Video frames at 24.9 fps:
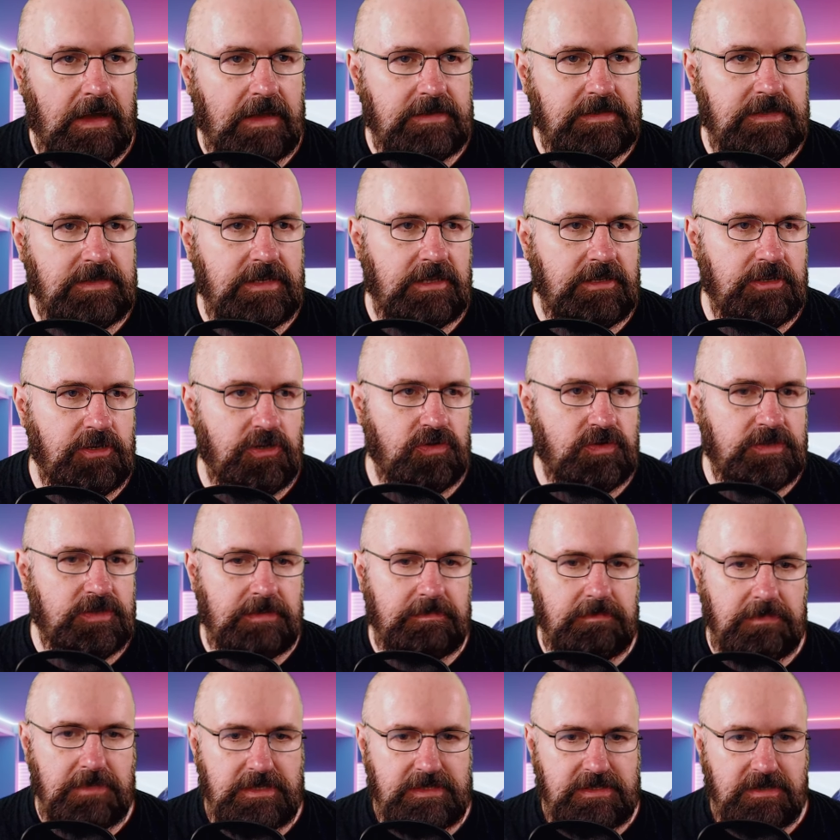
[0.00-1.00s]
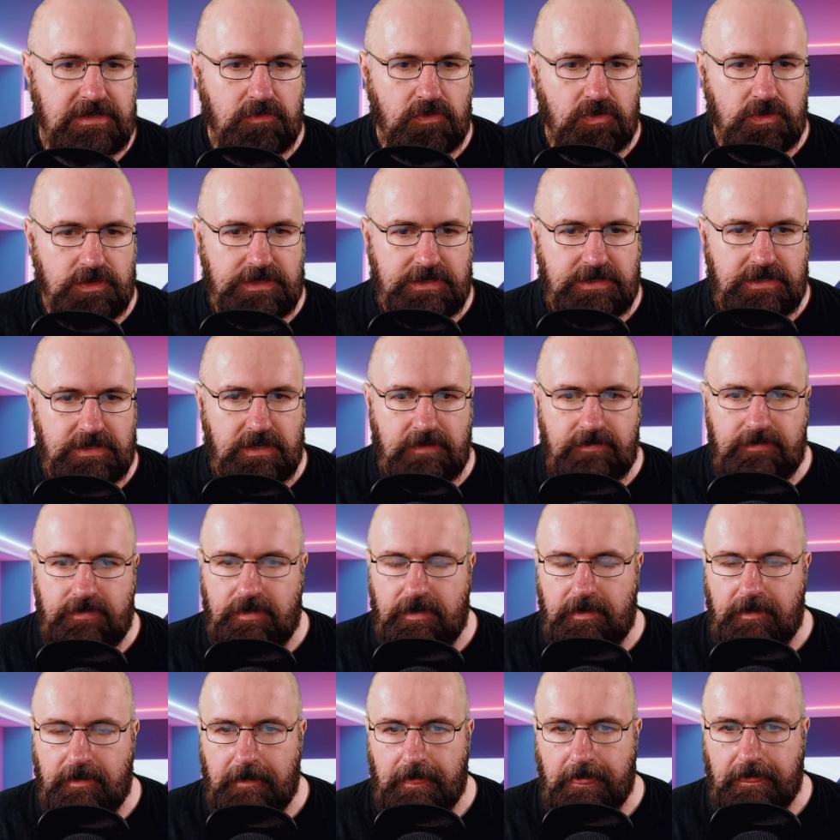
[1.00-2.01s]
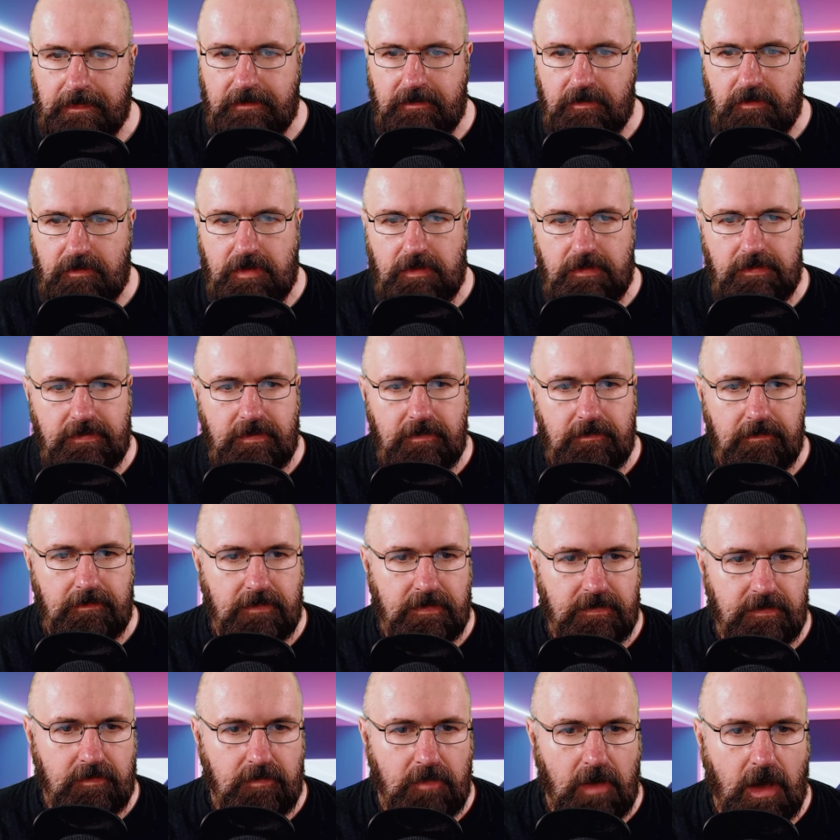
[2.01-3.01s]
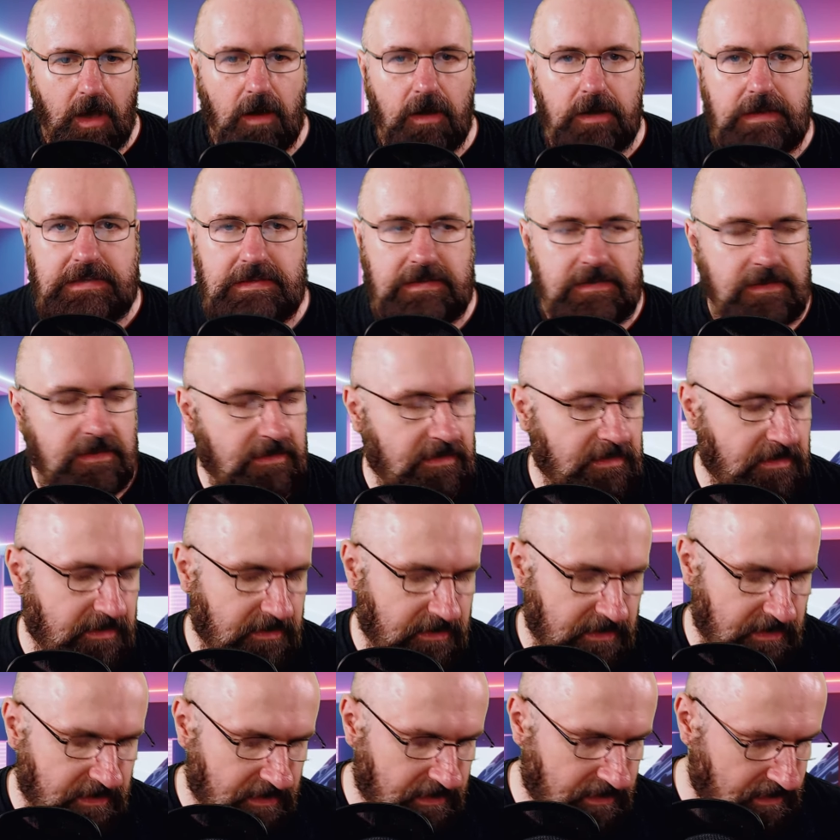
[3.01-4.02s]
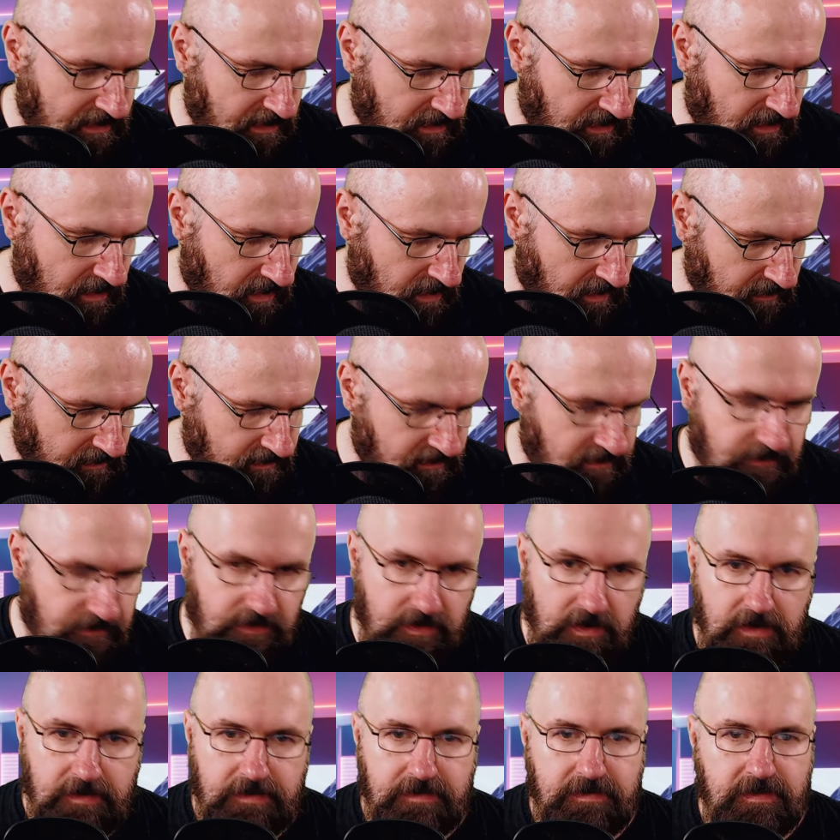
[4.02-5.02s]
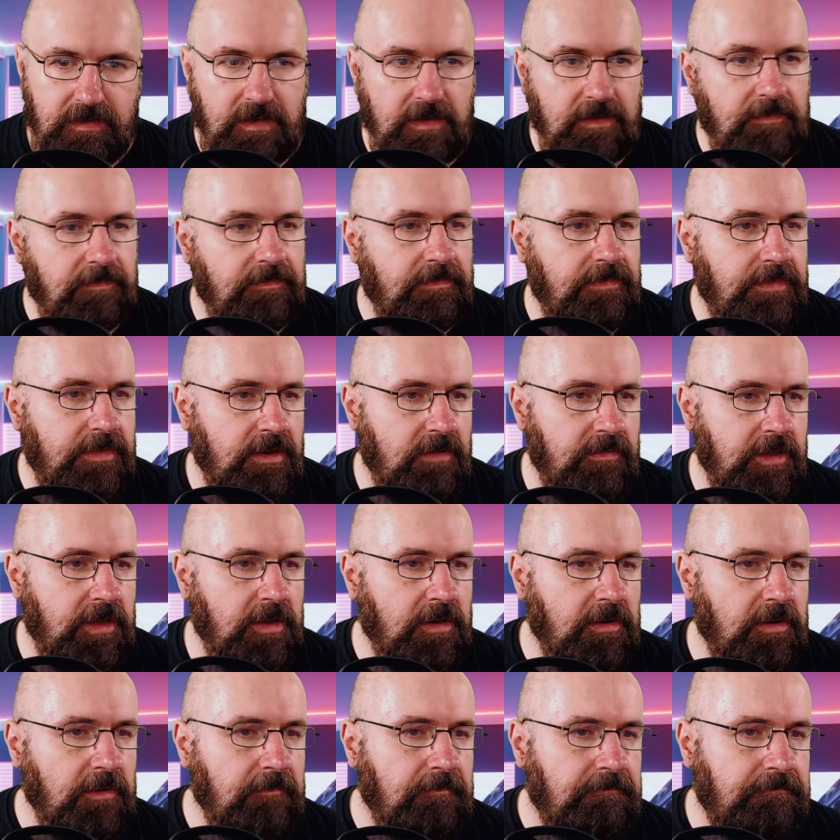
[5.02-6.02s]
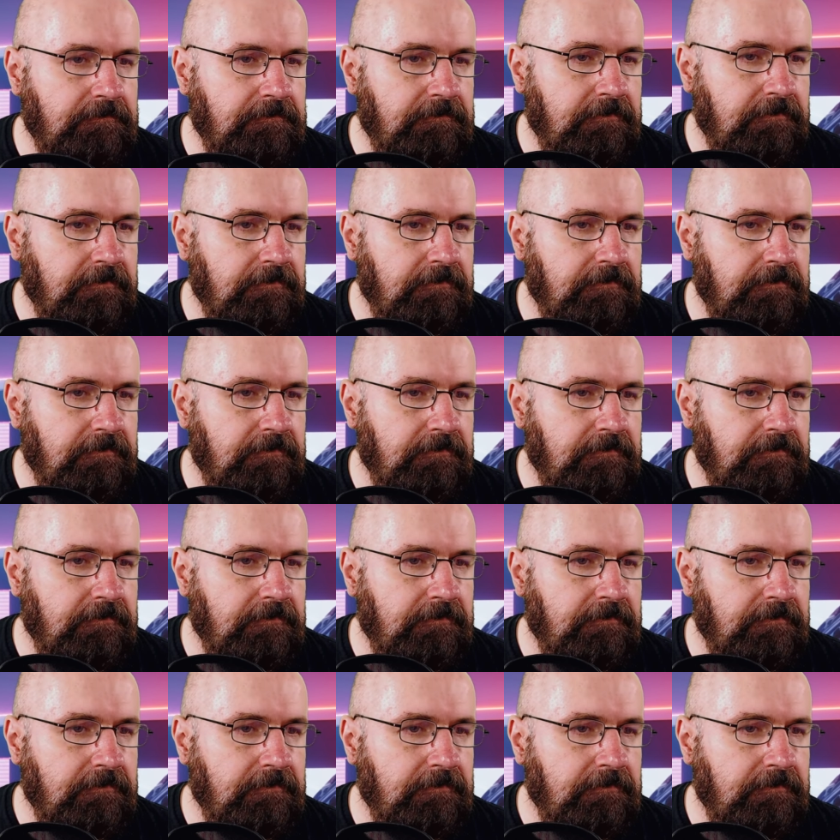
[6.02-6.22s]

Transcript: Until you submit some more stuff. So we do some, some art. Artsy fartsy. There we go.